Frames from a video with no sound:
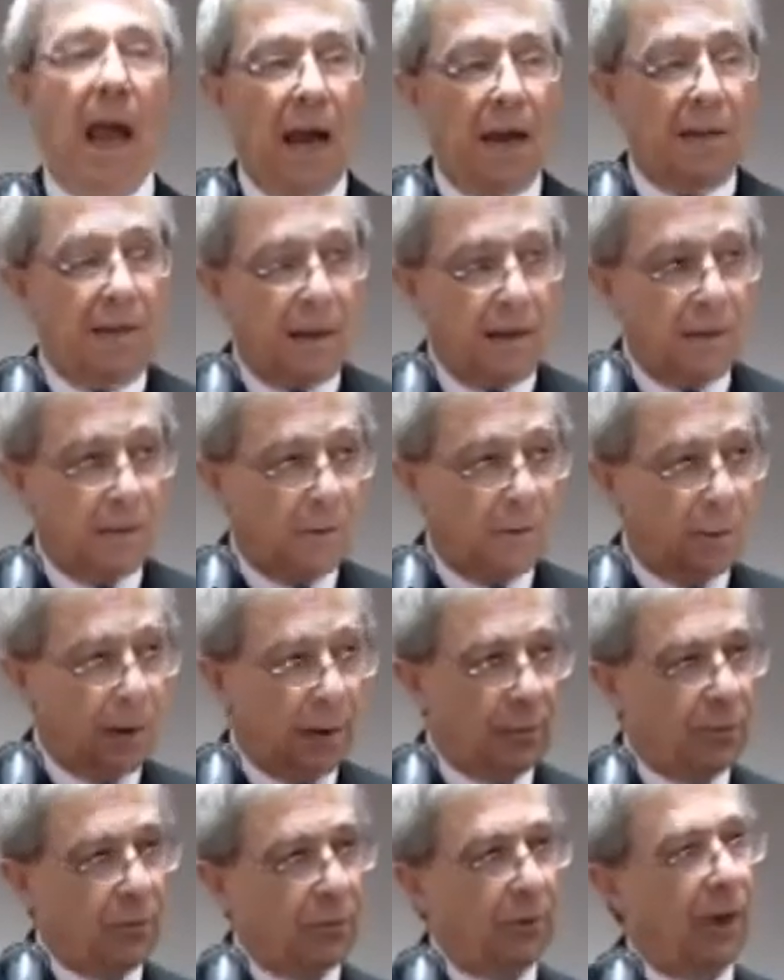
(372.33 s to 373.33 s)
and then
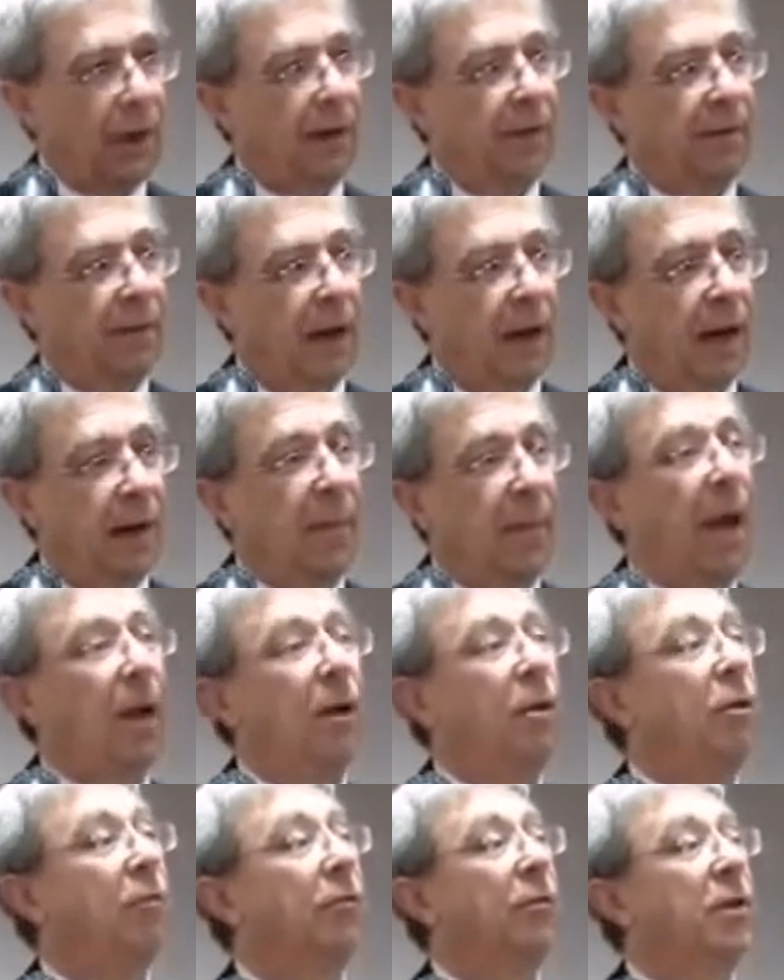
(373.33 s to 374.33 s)
throughout your
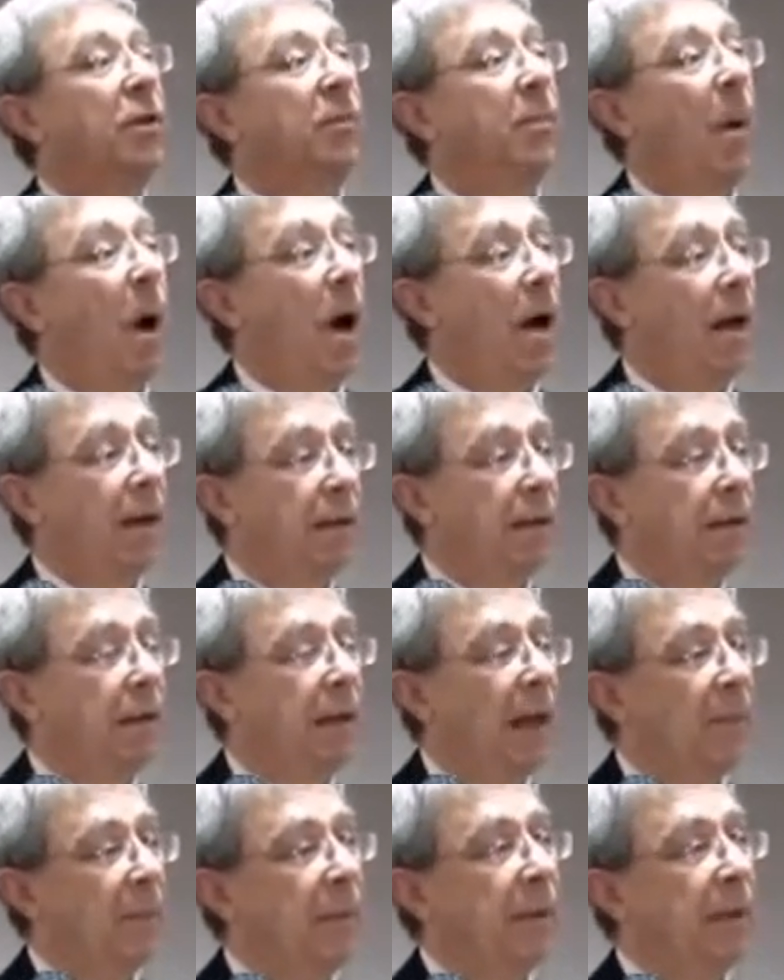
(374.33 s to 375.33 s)
lifetime, you respond to
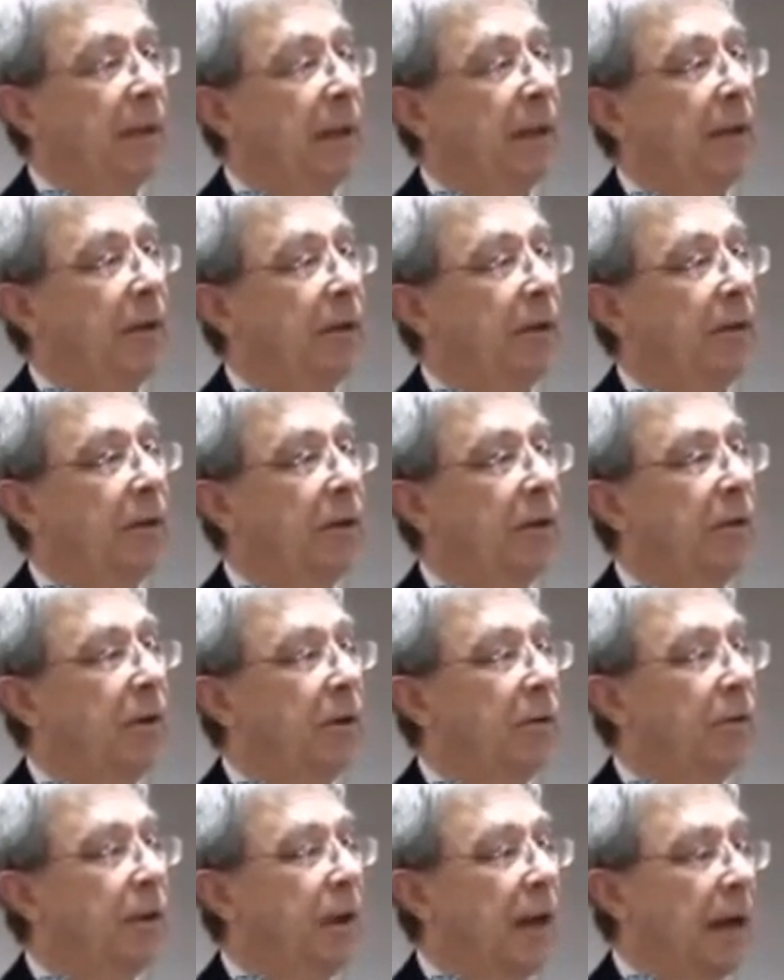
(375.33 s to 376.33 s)
that particular
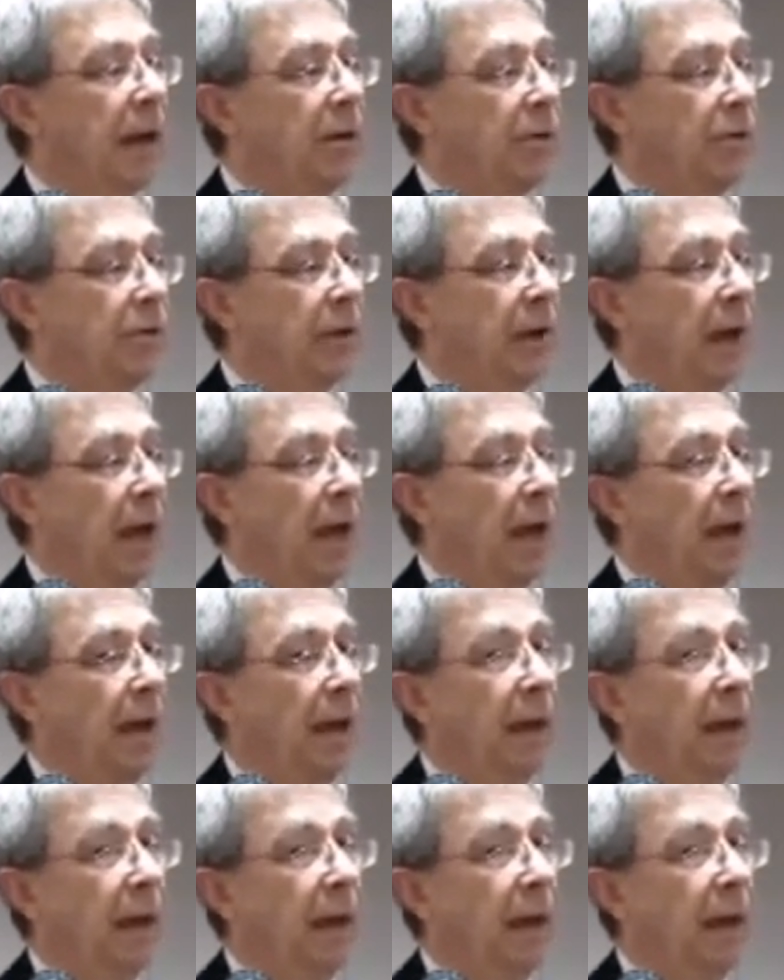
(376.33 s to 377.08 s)
association